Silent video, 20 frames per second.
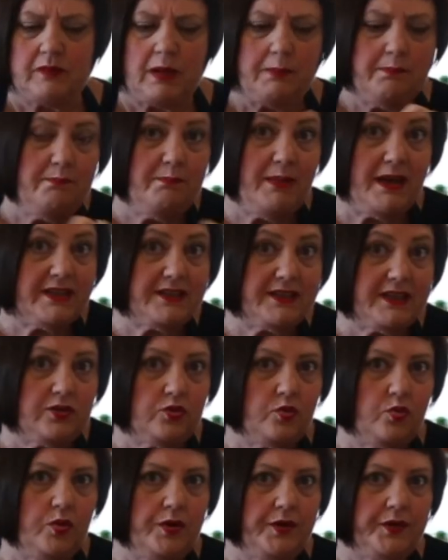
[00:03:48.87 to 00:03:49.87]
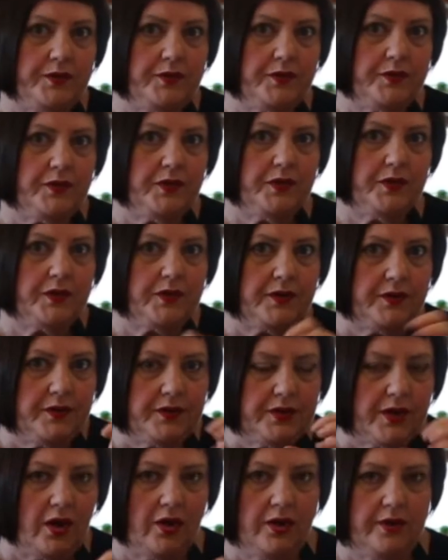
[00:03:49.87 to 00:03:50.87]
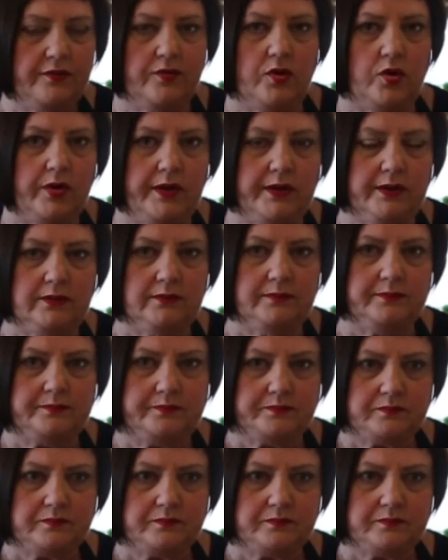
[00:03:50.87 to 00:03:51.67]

mix it with a good olive oil,